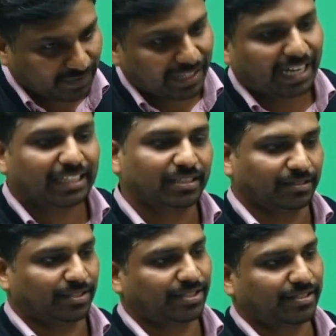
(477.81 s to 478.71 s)

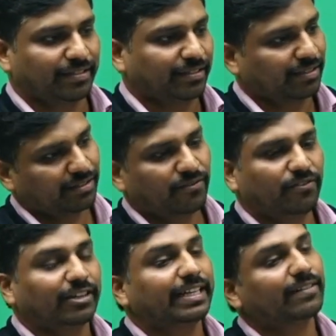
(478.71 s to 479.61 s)
others for
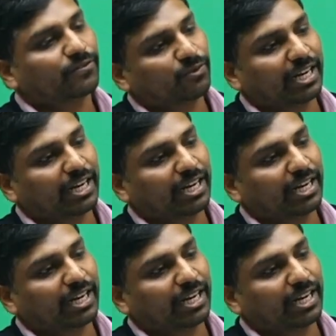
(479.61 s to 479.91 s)
their food and